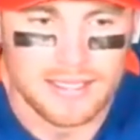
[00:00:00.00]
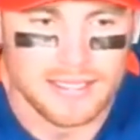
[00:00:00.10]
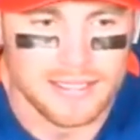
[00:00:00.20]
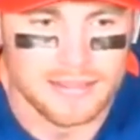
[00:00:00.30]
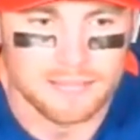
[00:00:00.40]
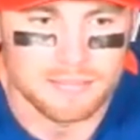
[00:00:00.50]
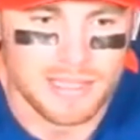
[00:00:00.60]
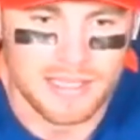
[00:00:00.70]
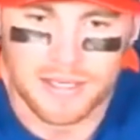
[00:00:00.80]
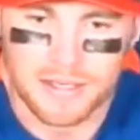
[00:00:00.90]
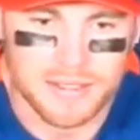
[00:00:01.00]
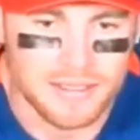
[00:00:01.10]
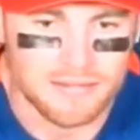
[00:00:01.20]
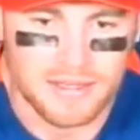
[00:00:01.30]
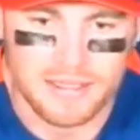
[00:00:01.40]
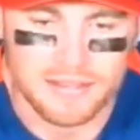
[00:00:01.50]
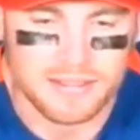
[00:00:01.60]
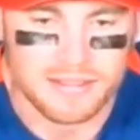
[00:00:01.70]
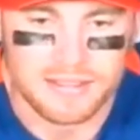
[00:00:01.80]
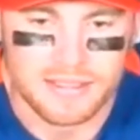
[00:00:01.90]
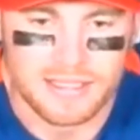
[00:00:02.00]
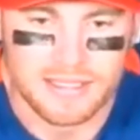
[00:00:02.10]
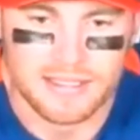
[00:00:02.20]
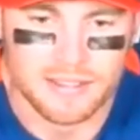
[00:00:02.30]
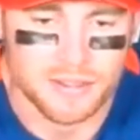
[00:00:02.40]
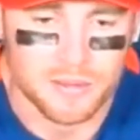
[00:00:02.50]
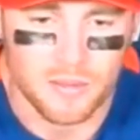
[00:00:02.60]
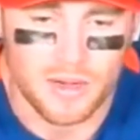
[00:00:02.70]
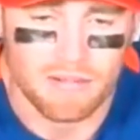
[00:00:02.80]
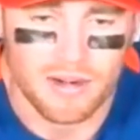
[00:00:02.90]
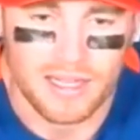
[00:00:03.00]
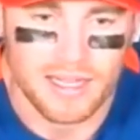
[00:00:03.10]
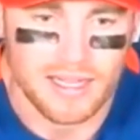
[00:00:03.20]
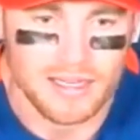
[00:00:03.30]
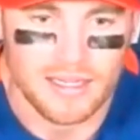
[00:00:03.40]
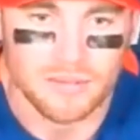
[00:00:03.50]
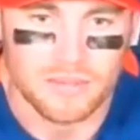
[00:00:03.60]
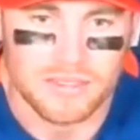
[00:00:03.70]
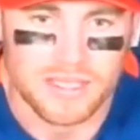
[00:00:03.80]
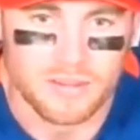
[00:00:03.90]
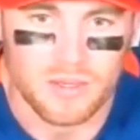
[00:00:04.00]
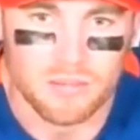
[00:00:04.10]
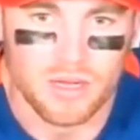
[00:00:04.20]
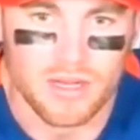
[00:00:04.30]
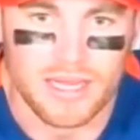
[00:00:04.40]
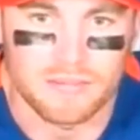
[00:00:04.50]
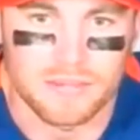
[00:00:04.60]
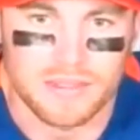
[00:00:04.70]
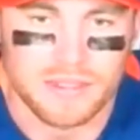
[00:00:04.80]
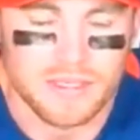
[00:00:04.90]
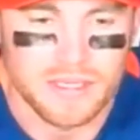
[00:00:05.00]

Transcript: playing good defense, and doing whatever I can to help this team win ball games.